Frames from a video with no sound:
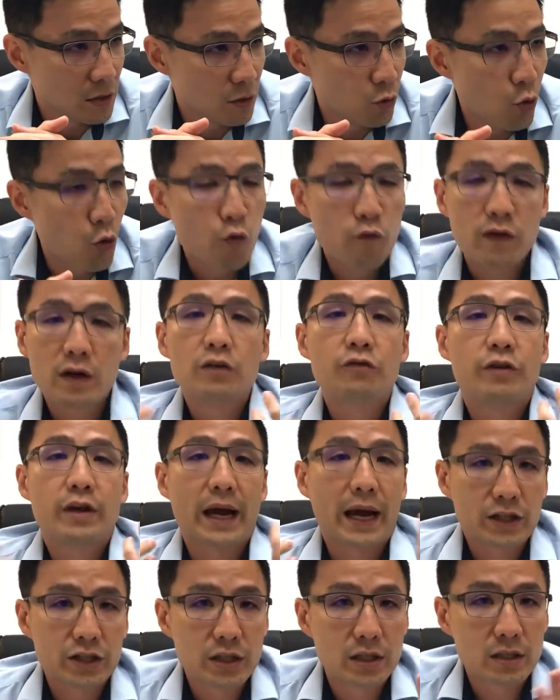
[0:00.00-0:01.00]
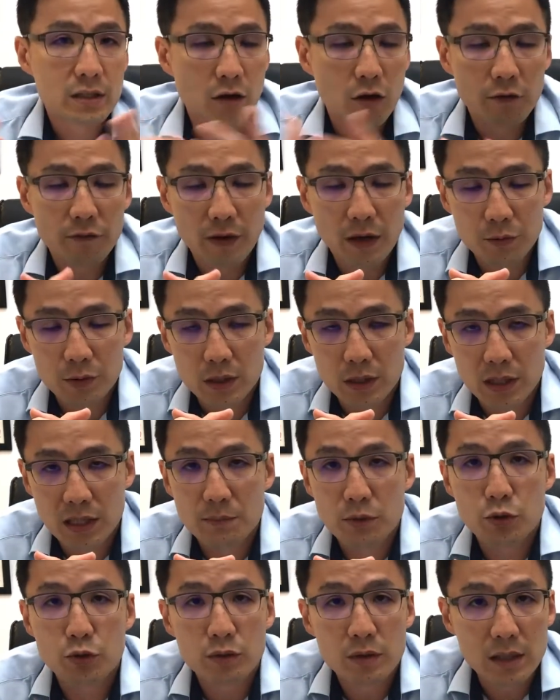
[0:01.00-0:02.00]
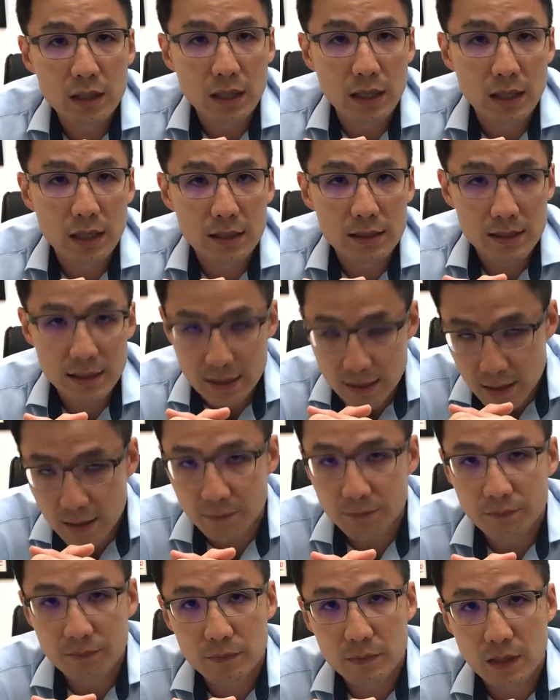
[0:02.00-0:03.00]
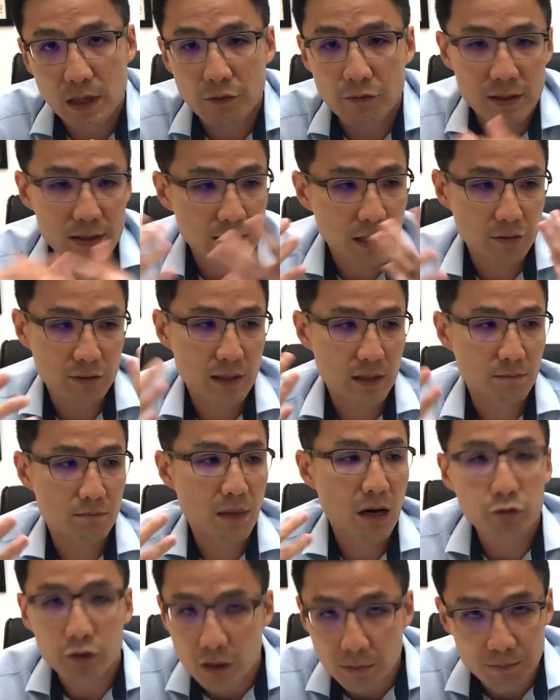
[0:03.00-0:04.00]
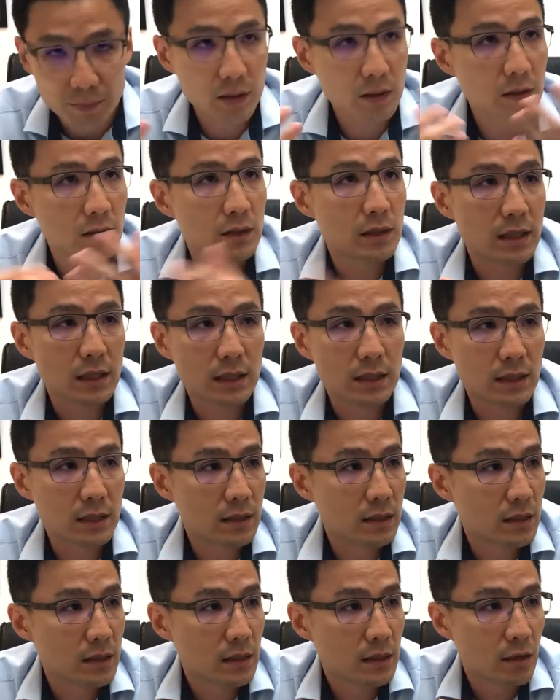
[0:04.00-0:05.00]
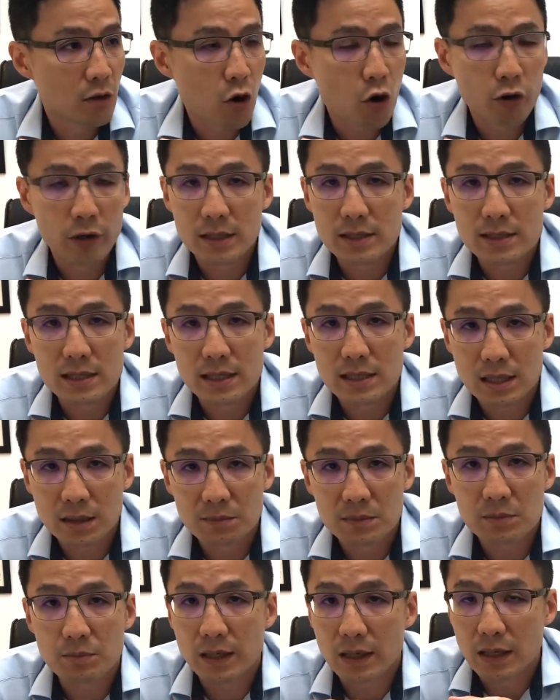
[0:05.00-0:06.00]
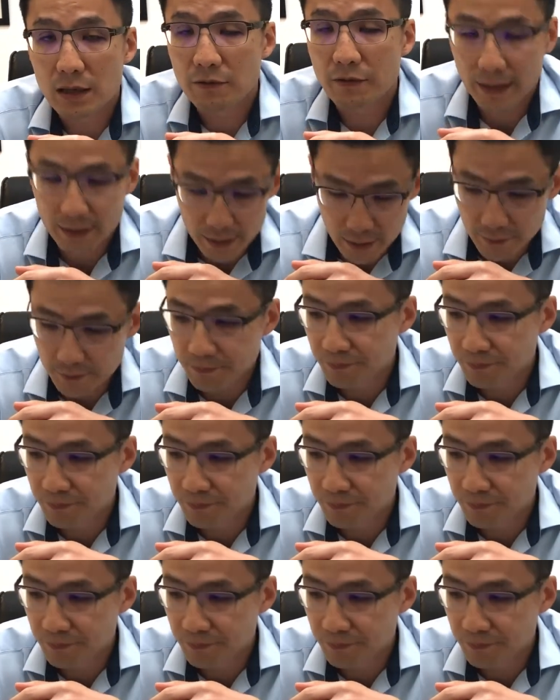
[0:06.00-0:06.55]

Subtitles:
overreaction of our immune system that results in multiple organ systems being affected.